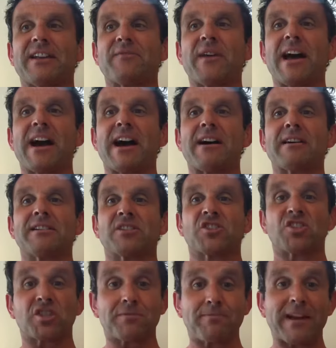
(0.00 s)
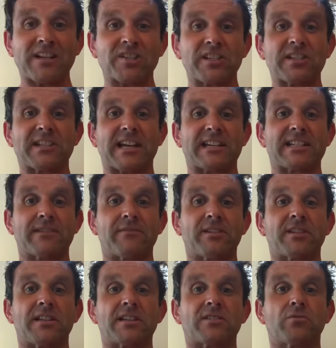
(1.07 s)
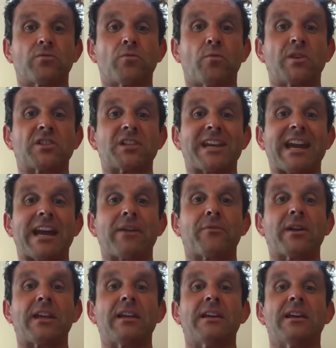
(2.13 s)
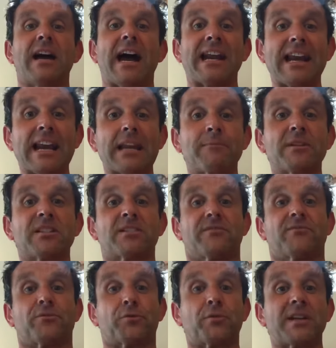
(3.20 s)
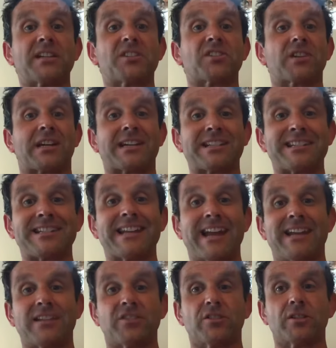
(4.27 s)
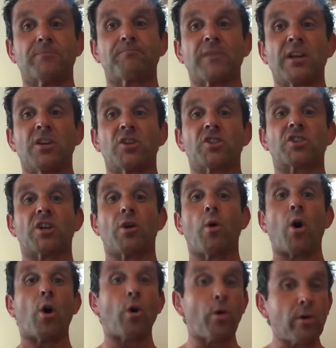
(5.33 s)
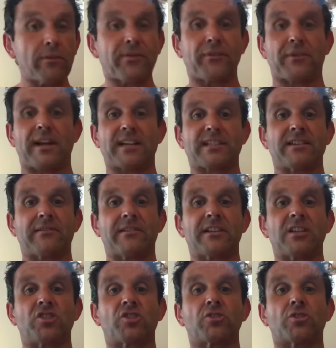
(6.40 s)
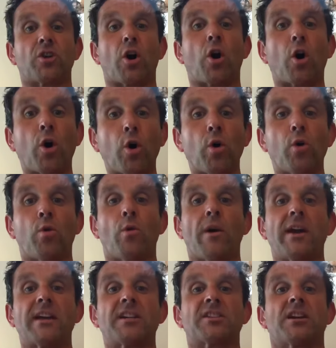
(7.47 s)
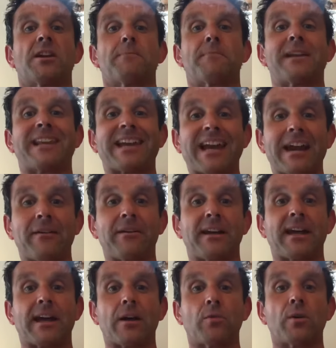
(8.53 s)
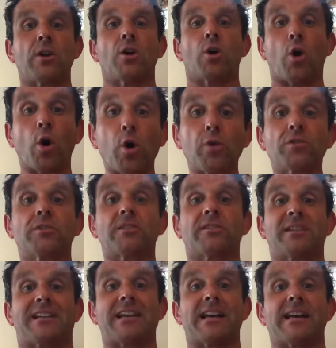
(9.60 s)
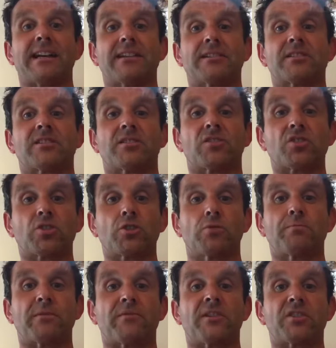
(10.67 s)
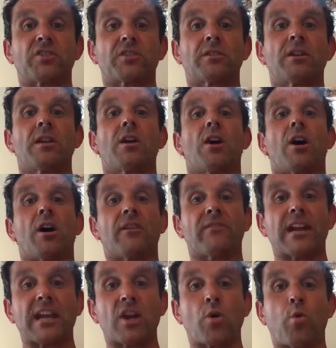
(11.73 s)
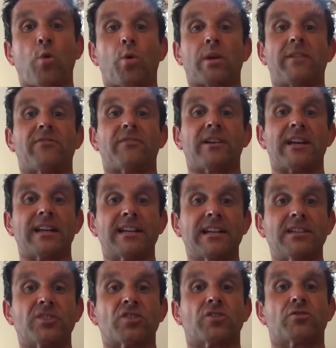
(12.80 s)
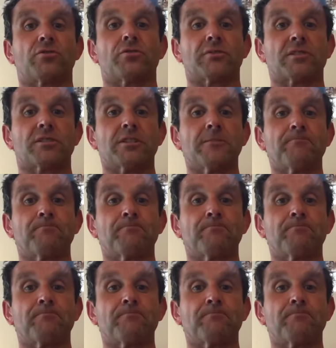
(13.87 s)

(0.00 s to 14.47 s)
they are specialist activities which carry an element of risk and danger. So all 3 activities should always be carried out under the guidance and supervision of a qualified instructor